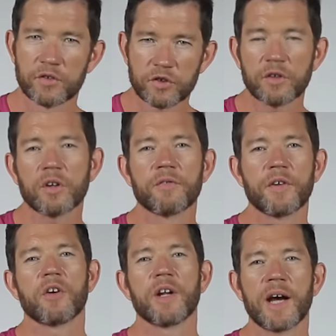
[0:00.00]
so you've got a
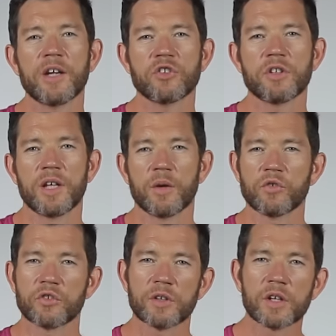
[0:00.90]
variation there,
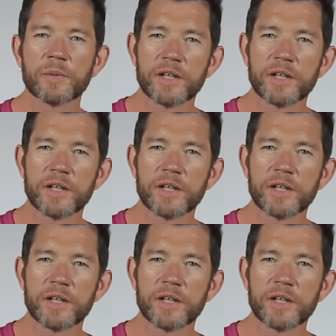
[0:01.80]
which is a little